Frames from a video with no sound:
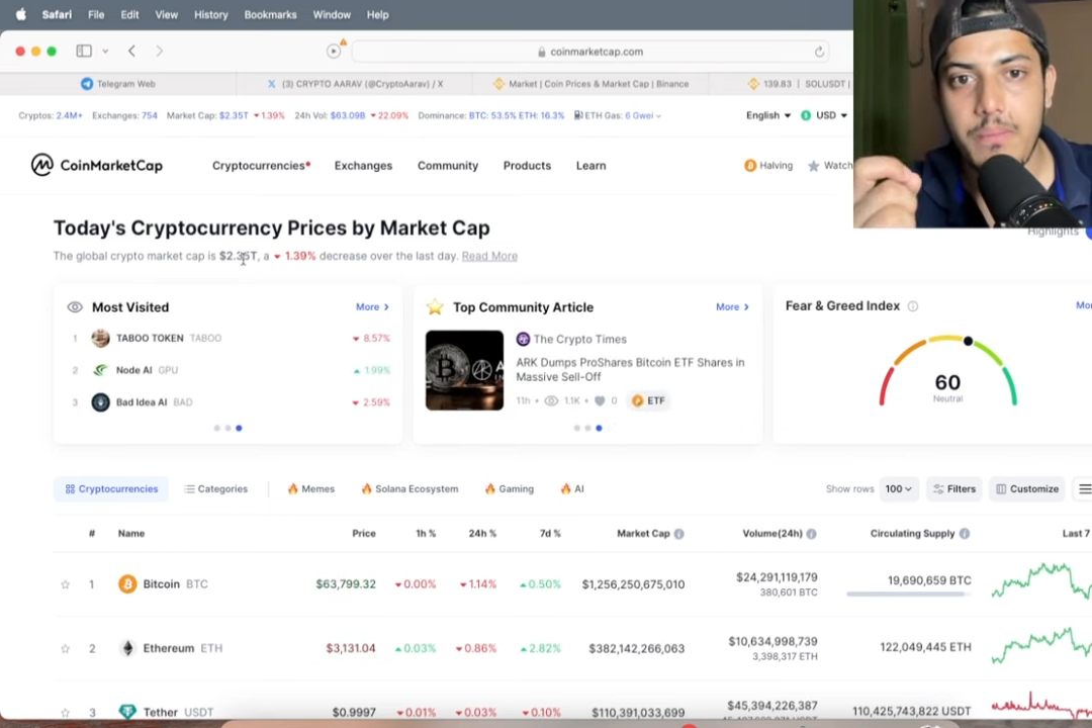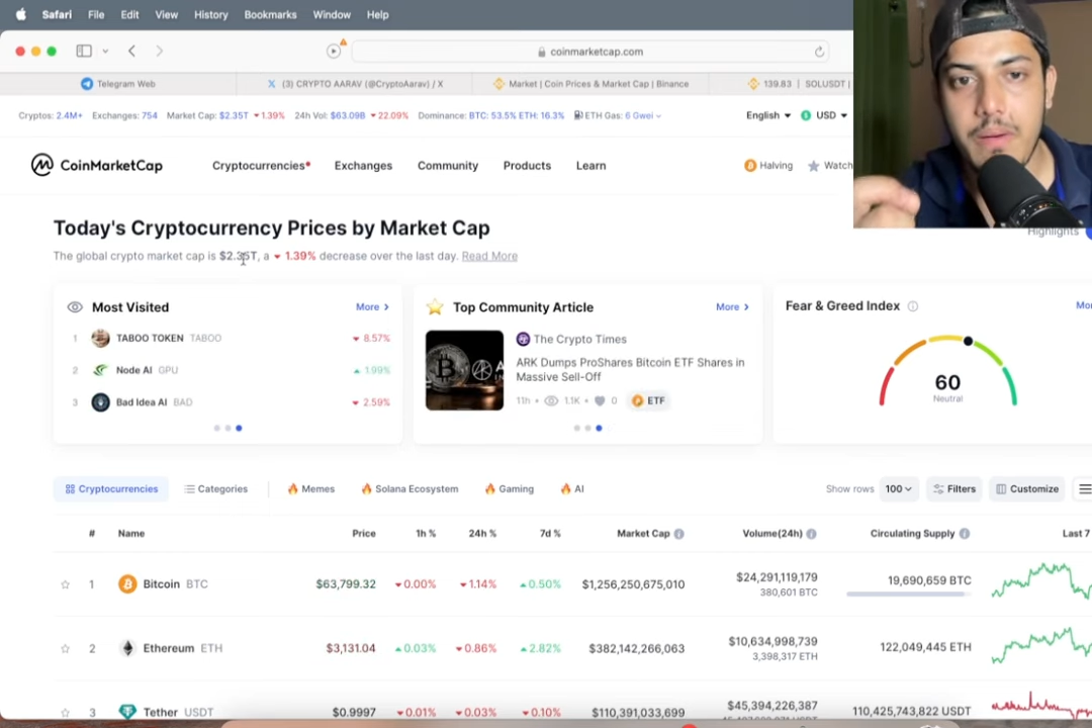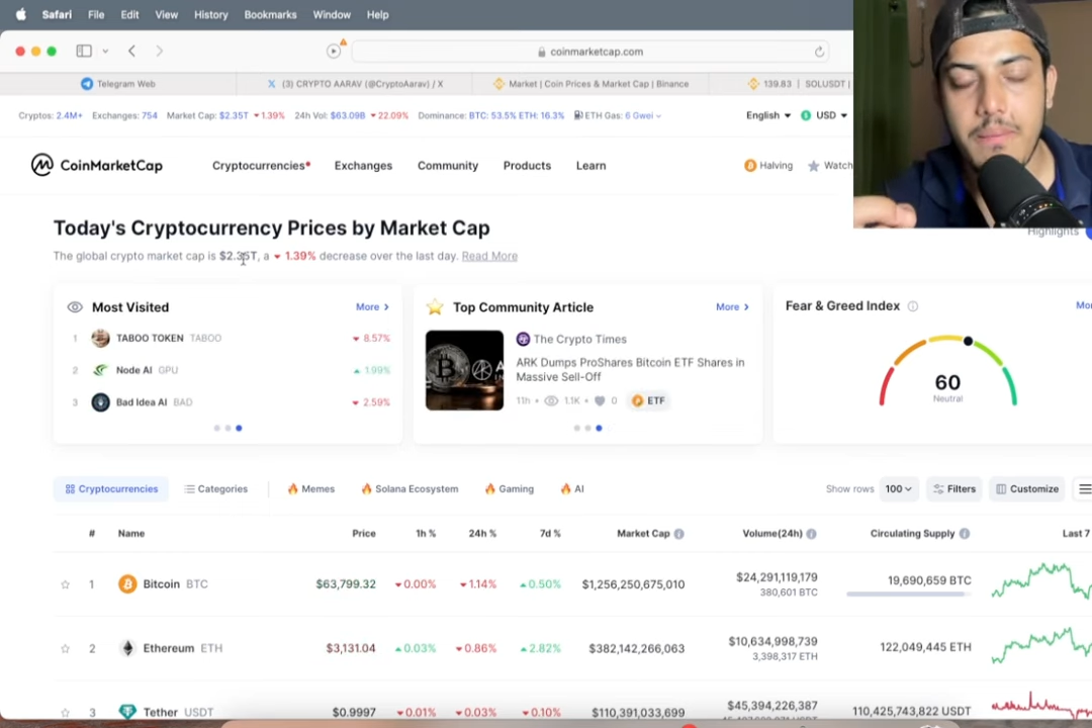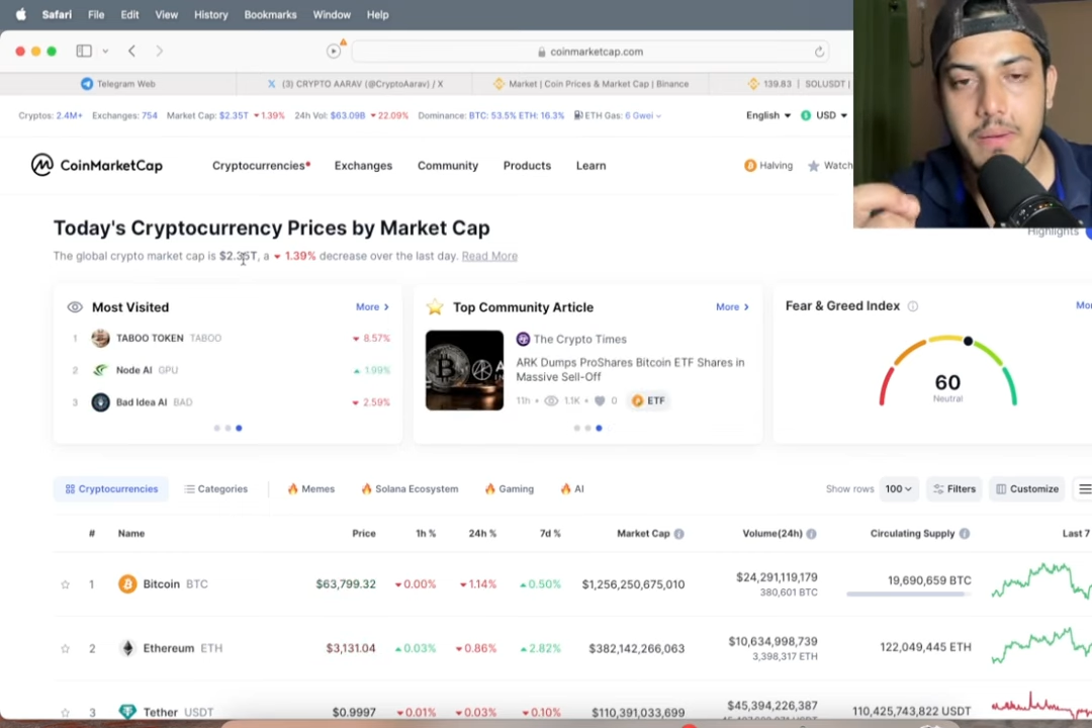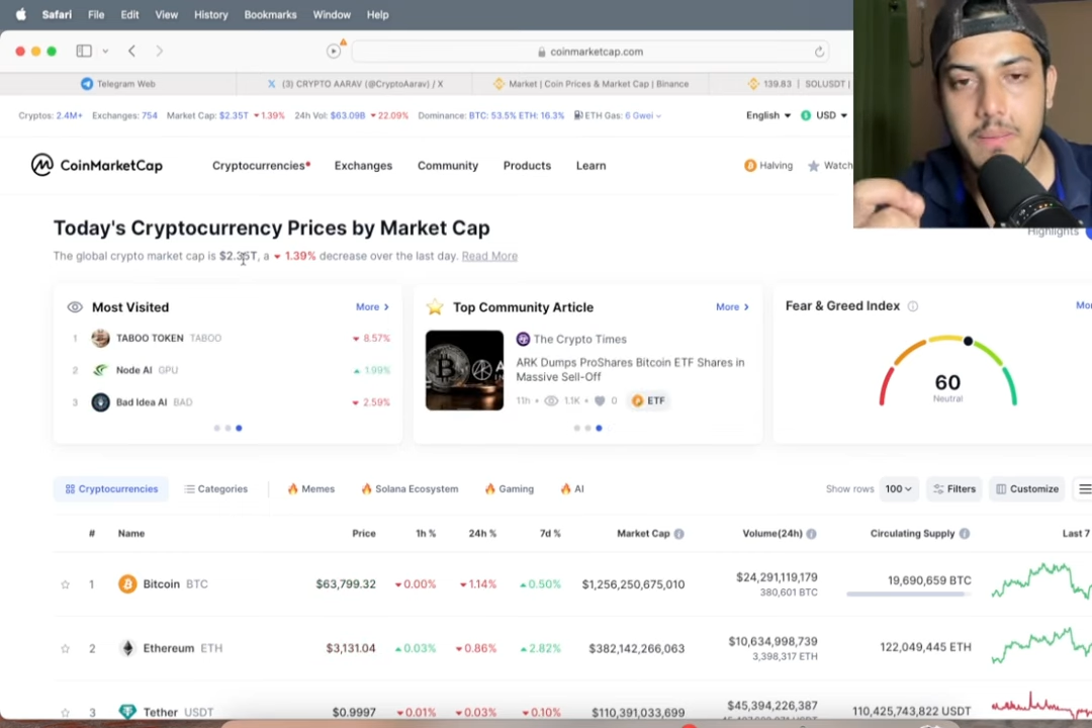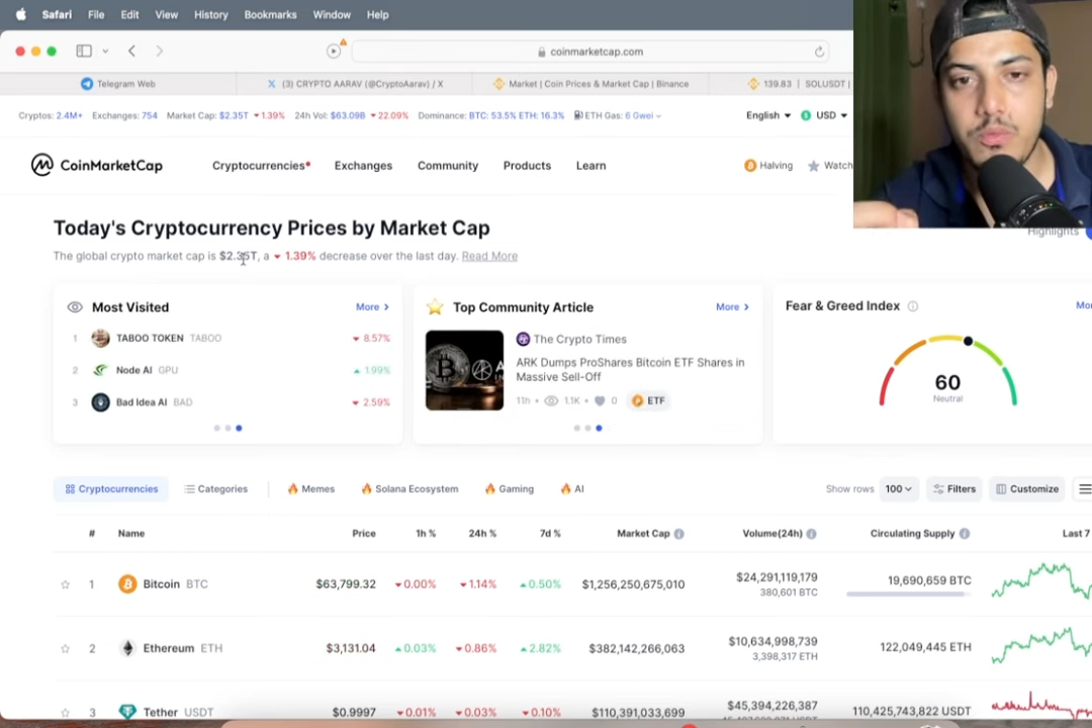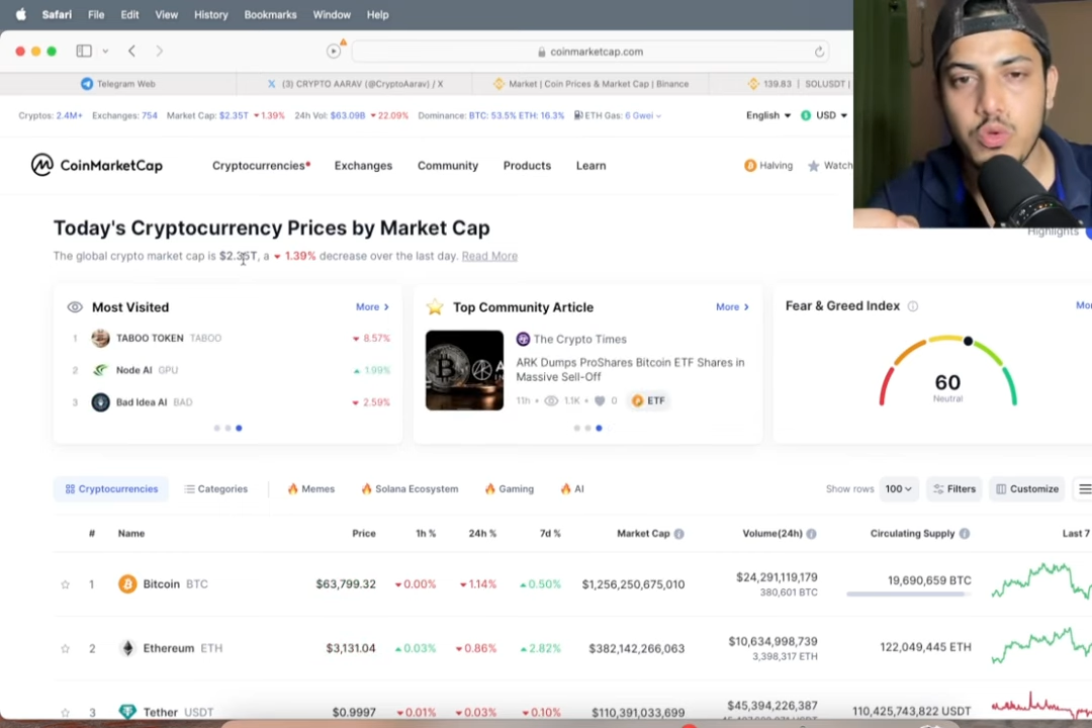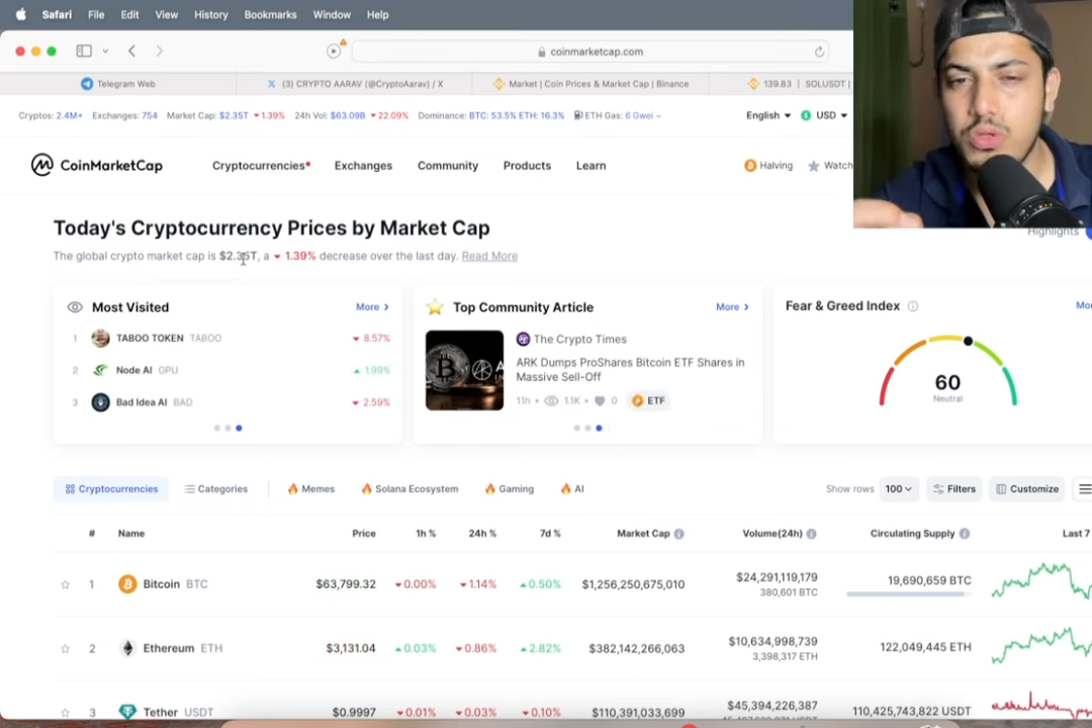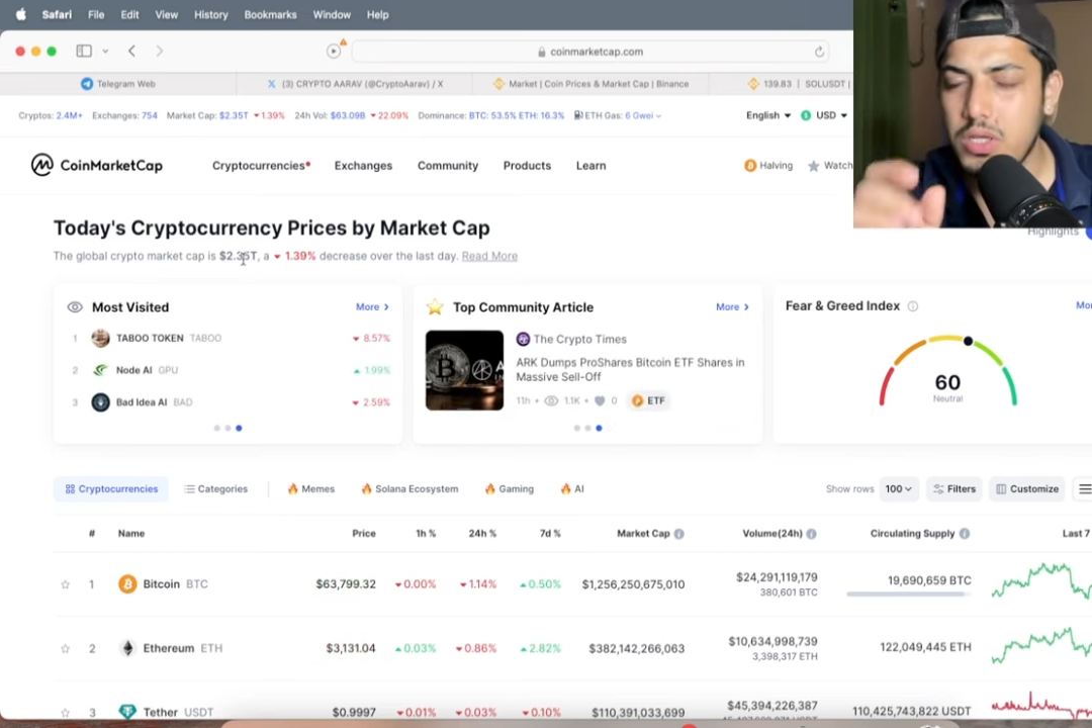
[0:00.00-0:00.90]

pump up to